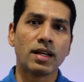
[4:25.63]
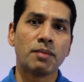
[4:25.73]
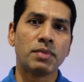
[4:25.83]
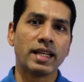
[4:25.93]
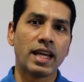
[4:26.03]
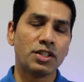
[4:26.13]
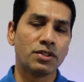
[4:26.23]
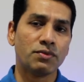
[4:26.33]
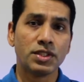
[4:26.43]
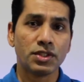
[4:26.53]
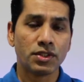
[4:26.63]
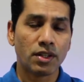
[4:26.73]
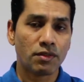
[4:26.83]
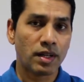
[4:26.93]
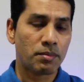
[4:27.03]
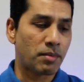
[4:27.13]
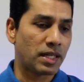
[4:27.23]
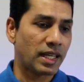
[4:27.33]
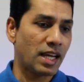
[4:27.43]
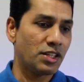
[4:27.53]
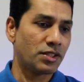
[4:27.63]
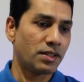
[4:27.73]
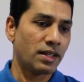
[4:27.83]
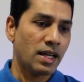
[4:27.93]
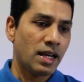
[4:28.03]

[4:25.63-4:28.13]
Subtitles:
application, which is your web application.